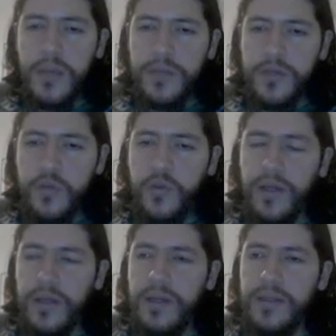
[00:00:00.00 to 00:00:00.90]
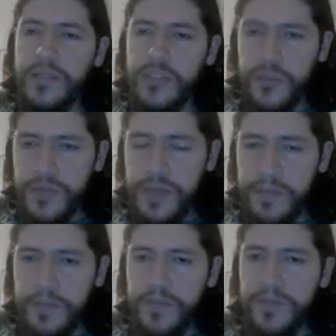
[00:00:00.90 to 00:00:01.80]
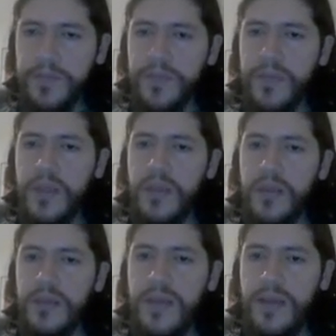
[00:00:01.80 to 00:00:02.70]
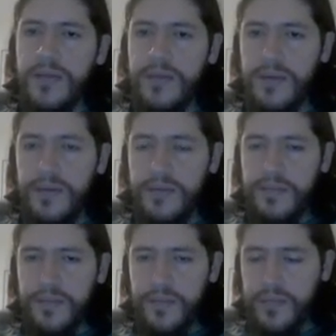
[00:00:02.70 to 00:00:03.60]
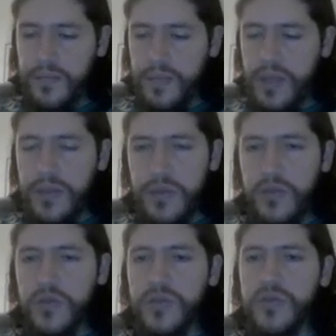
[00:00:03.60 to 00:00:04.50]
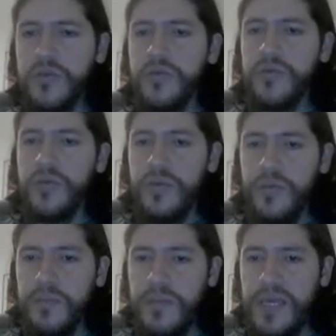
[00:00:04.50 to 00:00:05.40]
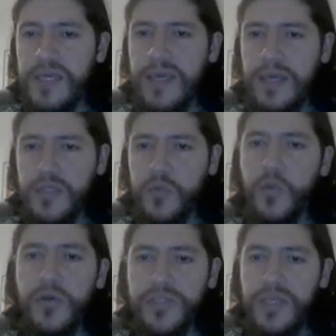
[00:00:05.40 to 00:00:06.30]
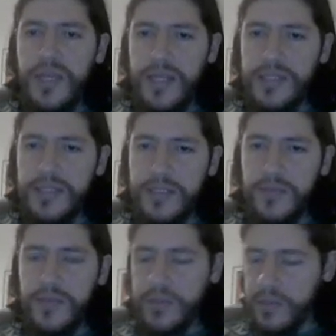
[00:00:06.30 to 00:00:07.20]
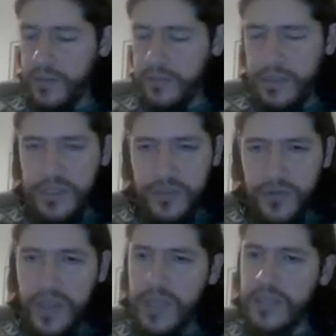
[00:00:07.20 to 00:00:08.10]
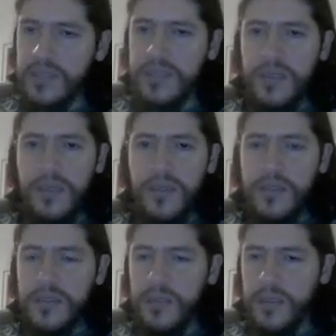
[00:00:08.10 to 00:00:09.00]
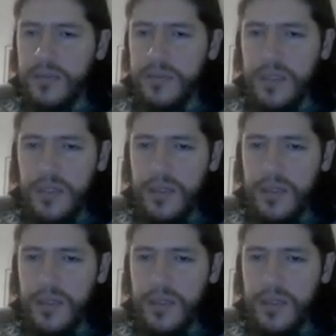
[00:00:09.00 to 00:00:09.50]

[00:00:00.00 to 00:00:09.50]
virtual survey that I used to make a SWOT analysis with some strengths, some